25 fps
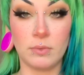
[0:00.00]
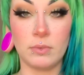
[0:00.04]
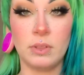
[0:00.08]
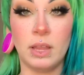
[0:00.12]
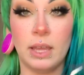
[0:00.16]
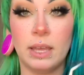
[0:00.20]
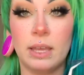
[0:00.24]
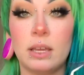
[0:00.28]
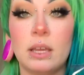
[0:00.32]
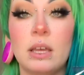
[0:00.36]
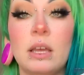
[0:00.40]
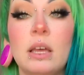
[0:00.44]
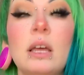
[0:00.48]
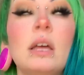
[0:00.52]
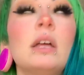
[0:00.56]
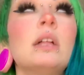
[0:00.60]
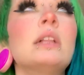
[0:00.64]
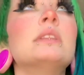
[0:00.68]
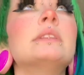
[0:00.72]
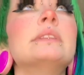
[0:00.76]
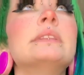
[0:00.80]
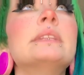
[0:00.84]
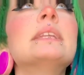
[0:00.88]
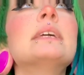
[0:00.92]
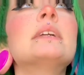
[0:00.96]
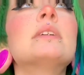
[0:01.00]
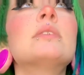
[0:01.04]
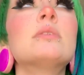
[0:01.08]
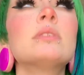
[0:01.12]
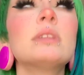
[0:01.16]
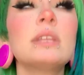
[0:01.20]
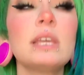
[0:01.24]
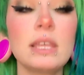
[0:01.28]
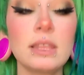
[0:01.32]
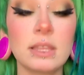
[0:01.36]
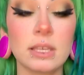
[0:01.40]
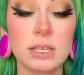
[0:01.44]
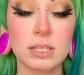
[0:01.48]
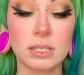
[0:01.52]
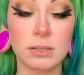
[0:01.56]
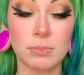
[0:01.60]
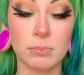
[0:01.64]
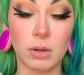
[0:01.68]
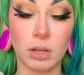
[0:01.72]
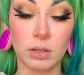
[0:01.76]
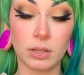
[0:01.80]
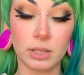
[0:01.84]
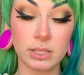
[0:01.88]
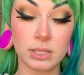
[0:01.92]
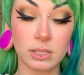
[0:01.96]
like literally the
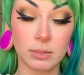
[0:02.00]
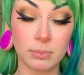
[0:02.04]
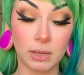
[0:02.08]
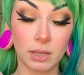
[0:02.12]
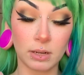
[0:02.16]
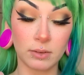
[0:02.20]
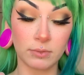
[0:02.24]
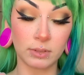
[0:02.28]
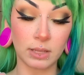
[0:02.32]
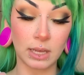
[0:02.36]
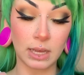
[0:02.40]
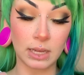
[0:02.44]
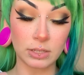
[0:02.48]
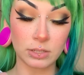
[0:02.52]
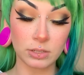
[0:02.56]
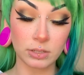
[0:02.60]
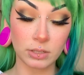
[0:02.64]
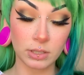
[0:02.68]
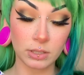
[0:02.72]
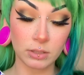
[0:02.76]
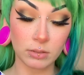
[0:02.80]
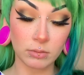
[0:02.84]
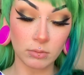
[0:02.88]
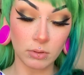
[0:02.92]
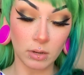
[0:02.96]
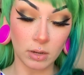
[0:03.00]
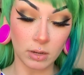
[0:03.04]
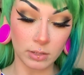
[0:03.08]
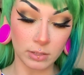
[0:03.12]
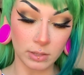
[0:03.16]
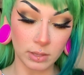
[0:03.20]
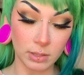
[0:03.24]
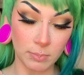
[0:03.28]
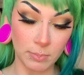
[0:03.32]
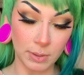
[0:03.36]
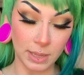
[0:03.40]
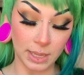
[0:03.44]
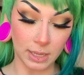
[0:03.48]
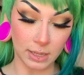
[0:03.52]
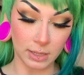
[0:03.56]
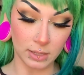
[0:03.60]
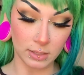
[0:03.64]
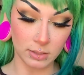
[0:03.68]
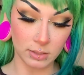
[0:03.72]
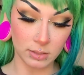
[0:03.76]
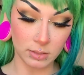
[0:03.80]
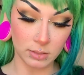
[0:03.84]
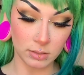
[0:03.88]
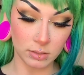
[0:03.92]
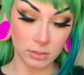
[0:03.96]
smallest amount of lash glue on the
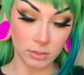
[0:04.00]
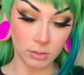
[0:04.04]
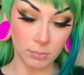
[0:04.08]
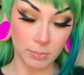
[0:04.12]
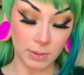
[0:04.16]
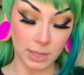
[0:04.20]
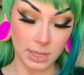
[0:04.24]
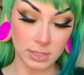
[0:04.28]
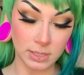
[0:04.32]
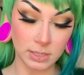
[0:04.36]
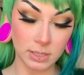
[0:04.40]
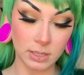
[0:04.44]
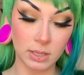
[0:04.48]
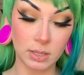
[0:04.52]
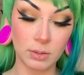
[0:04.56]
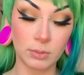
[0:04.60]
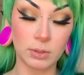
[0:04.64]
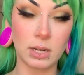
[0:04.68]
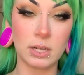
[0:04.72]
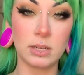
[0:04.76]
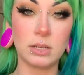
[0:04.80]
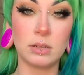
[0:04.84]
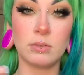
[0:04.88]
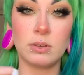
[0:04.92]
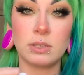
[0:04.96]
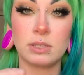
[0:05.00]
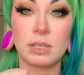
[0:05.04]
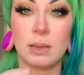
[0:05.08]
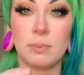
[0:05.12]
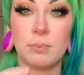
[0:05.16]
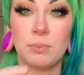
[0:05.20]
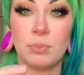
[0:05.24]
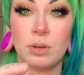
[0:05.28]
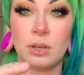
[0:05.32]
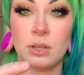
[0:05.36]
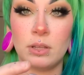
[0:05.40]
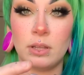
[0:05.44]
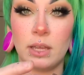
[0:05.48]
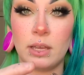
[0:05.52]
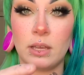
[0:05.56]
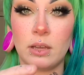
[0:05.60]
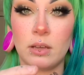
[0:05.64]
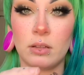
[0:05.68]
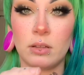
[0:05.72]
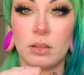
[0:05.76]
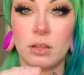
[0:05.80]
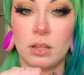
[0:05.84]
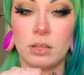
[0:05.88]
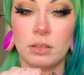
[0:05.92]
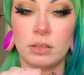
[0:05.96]
band. So basically what I do is I put like
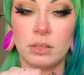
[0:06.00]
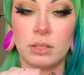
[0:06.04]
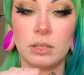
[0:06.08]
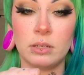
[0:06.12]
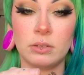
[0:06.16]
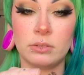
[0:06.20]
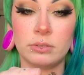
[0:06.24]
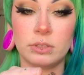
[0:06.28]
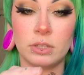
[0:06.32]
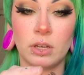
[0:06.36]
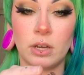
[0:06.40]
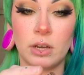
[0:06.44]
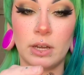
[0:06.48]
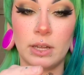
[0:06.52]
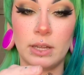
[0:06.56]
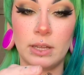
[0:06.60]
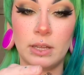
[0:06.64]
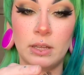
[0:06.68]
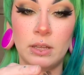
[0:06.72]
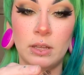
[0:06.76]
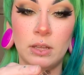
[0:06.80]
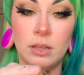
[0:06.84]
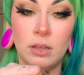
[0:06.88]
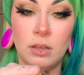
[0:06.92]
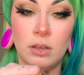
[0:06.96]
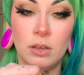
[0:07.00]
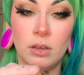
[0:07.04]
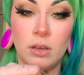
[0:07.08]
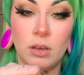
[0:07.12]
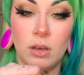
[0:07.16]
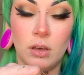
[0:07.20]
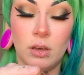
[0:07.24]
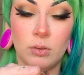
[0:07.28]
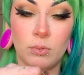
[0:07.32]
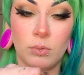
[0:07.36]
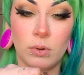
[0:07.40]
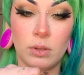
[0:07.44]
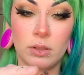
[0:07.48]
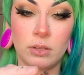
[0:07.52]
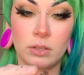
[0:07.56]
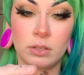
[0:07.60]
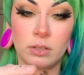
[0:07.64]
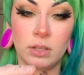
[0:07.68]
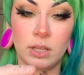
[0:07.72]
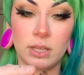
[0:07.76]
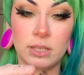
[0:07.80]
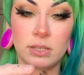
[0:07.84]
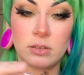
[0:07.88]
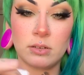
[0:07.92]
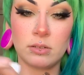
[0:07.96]
a little dot on where the
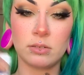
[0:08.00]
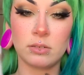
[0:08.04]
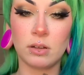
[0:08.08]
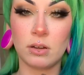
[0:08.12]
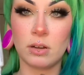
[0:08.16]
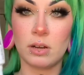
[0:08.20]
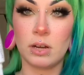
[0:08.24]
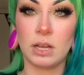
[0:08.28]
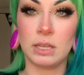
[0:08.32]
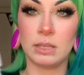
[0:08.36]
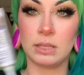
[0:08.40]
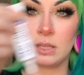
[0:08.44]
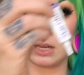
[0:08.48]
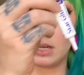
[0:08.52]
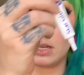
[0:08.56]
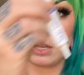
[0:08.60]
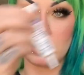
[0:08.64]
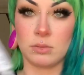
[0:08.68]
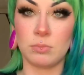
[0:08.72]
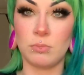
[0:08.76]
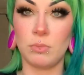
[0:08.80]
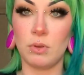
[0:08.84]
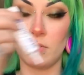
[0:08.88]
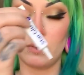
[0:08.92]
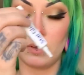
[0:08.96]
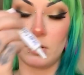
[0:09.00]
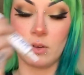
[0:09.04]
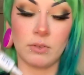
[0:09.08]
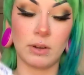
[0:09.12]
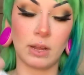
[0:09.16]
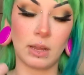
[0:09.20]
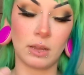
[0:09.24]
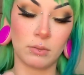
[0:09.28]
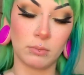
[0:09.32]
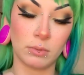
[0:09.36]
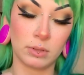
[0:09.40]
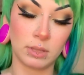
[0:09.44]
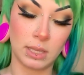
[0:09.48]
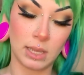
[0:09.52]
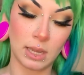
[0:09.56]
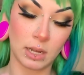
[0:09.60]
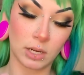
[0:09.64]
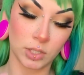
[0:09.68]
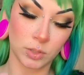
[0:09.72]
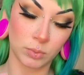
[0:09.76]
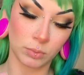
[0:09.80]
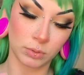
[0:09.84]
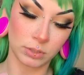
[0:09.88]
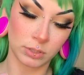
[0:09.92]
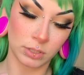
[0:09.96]
clusters are, and then I just move it around with the
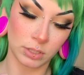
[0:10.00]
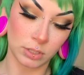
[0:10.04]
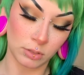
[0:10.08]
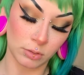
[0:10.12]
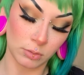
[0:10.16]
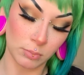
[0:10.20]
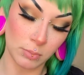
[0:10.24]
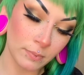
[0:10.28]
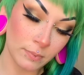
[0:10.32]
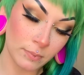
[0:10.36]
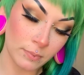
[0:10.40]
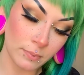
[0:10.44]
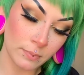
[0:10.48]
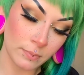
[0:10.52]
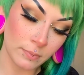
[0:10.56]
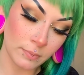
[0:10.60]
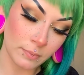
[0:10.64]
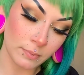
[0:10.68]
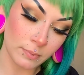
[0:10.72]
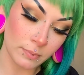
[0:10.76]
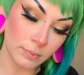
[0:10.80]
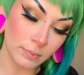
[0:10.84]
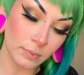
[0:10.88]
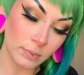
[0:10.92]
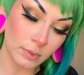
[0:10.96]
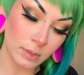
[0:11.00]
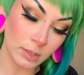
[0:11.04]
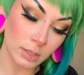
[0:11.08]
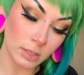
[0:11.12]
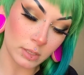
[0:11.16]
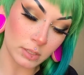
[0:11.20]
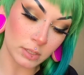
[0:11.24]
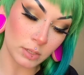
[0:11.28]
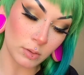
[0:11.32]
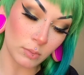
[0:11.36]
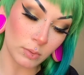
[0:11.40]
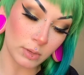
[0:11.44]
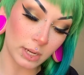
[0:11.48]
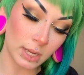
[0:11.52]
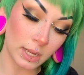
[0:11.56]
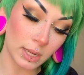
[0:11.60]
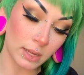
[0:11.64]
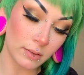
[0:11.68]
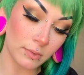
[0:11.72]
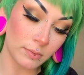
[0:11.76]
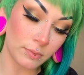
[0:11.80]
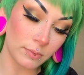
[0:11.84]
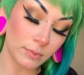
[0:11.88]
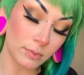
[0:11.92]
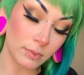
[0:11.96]
actual tube. You wanna
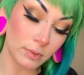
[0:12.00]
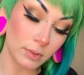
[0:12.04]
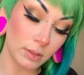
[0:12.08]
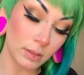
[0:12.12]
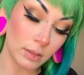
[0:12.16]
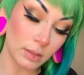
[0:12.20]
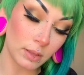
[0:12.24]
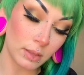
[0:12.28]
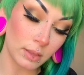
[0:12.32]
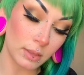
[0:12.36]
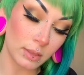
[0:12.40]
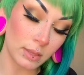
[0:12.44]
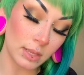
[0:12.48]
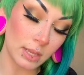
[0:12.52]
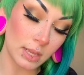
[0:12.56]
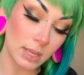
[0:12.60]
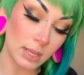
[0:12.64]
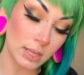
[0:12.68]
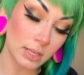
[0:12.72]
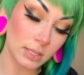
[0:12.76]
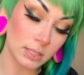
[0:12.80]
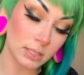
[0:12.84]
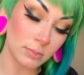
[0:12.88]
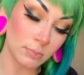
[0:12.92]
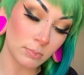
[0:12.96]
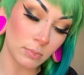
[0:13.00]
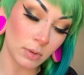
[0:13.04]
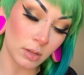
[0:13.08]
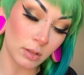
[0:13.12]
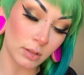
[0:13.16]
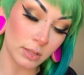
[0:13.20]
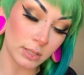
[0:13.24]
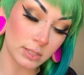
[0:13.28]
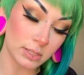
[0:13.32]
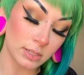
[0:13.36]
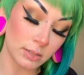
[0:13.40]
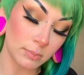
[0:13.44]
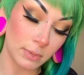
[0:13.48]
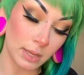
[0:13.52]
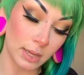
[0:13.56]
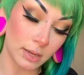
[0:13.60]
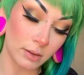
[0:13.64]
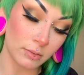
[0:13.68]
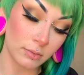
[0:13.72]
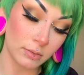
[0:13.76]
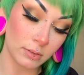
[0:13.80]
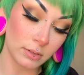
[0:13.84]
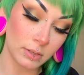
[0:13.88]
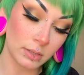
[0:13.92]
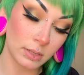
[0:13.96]
have the smallest
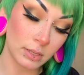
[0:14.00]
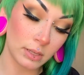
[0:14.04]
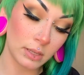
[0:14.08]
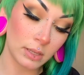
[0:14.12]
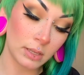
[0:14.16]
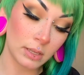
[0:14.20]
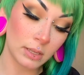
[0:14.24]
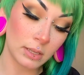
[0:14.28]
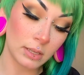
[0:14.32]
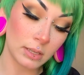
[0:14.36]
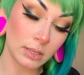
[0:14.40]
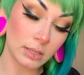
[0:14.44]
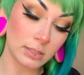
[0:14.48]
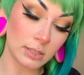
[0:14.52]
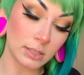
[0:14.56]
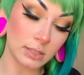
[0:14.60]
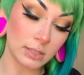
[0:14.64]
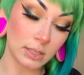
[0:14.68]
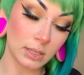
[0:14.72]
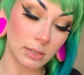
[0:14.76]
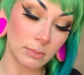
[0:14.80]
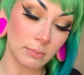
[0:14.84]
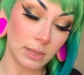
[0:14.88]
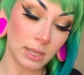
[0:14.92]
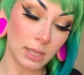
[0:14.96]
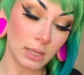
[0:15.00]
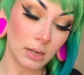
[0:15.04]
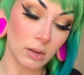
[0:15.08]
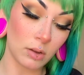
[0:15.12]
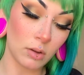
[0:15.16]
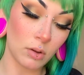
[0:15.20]
amount. This is gonna make it a